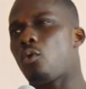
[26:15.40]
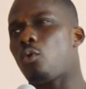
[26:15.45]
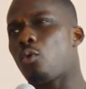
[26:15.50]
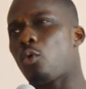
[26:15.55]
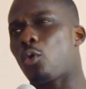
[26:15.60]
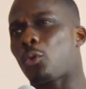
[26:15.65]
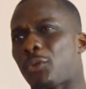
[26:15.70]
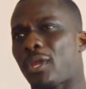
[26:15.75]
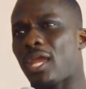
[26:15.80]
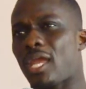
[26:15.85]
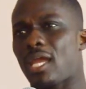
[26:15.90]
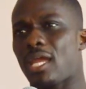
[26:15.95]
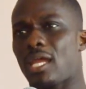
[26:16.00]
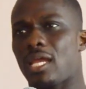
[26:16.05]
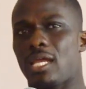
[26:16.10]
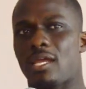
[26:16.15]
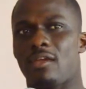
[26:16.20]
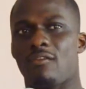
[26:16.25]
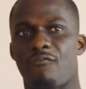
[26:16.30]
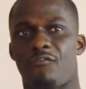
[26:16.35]
Or share
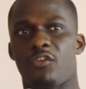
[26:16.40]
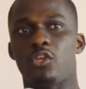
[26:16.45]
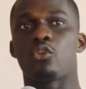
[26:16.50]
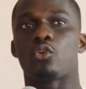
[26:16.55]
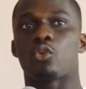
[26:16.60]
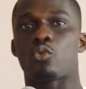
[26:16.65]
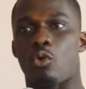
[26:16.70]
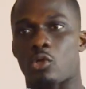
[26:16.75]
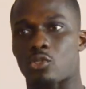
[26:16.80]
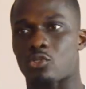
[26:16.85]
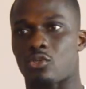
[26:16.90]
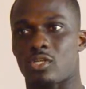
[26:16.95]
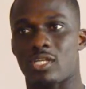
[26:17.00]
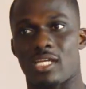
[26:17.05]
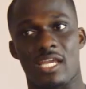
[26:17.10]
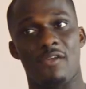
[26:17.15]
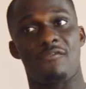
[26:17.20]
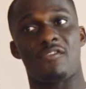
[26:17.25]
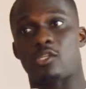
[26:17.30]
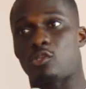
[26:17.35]
video also
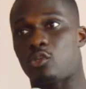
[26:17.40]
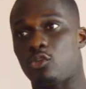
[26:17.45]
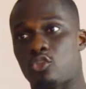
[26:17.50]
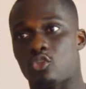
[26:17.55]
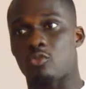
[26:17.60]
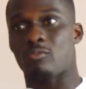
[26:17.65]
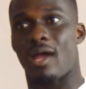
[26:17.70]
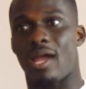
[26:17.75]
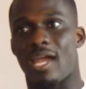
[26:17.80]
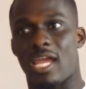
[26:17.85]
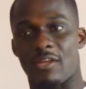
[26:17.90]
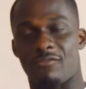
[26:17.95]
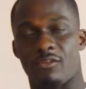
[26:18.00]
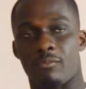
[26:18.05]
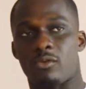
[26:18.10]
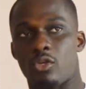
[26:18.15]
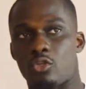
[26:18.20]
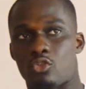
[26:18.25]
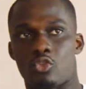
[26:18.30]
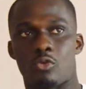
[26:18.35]
if it's YouTuber from
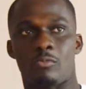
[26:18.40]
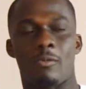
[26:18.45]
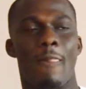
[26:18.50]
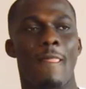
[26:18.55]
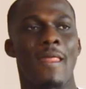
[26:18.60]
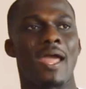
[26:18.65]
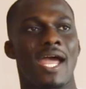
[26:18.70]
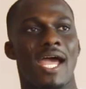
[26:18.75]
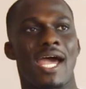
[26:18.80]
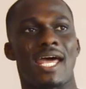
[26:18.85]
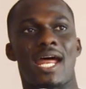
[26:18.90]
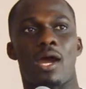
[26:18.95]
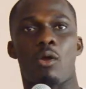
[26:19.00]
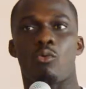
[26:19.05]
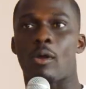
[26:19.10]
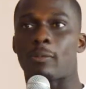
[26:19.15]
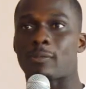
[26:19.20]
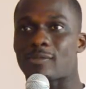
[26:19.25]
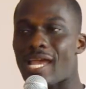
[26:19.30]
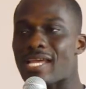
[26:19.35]
YouTube. And our
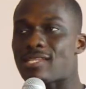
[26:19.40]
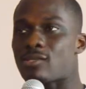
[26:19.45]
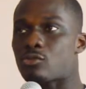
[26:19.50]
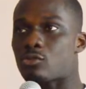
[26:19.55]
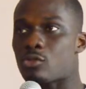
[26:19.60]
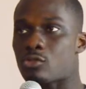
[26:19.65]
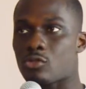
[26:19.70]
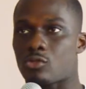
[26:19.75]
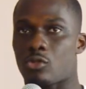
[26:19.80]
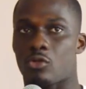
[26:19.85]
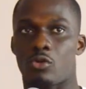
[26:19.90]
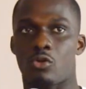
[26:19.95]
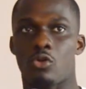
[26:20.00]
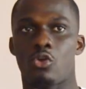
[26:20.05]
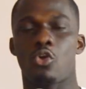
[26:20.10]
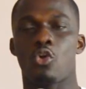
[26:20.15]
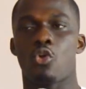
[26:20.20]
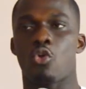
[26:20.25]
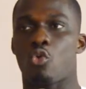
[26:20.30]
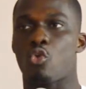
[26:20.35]
website is also now.
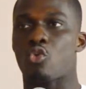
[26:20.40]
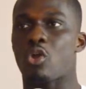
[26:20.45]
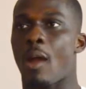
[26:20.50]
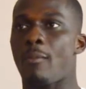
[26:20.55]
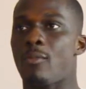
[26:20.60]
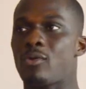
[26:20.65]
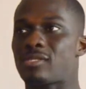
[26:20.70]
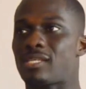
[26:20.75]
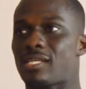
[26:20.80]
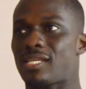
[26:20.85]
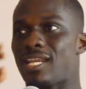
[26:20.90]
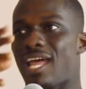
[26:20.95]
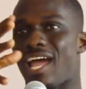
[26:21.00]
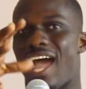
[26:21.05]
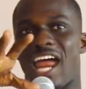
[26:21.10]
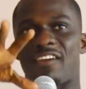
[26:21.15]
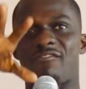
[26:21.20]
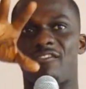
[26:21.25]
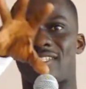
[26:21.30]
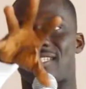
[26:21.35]
You can say now
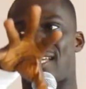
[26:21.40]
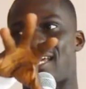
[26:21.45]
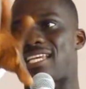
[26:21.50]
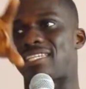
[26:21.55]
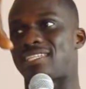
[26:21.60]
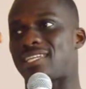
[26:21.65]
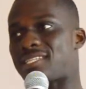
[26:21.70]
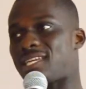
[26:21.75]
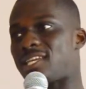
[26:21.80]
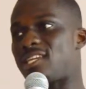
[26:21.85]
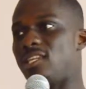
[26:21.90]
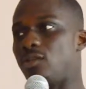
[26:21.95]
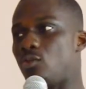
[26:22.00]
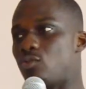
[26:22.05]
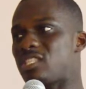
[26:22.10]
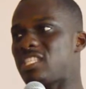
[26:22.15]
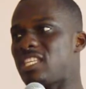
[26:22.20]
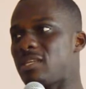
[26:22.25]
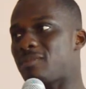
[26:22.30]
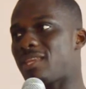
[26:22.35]
advert
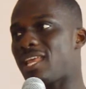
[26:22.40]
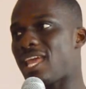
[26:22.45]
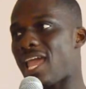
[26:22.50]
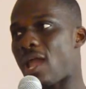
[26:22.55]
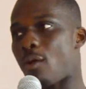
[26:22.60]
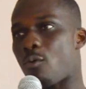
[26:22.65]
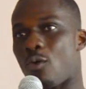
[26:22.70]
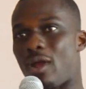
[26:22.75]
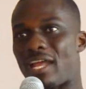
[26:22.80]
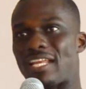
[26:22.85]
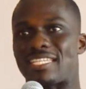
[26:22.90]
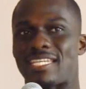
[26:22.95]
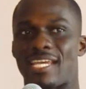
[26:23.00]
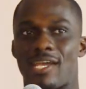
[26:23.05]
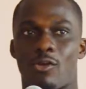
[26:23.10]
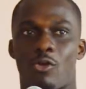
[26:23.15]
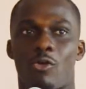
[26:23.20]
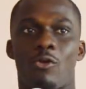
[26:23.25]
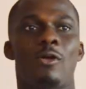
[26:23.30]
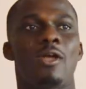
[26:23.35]
news or in
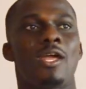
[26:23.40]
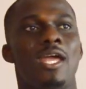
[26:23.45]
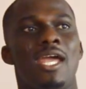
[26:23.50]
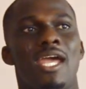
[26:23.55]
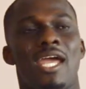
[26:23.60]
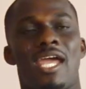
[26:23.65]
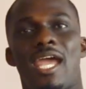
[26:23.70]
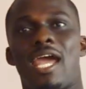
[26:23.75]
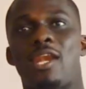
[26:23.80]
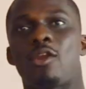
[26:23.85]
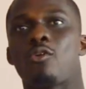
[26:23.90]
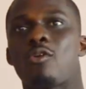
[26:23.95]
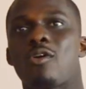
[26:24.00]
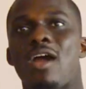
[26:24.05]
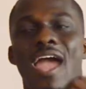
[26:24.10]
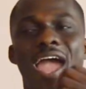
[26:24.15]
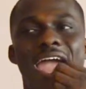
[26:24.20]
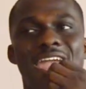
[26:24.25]
channel. And no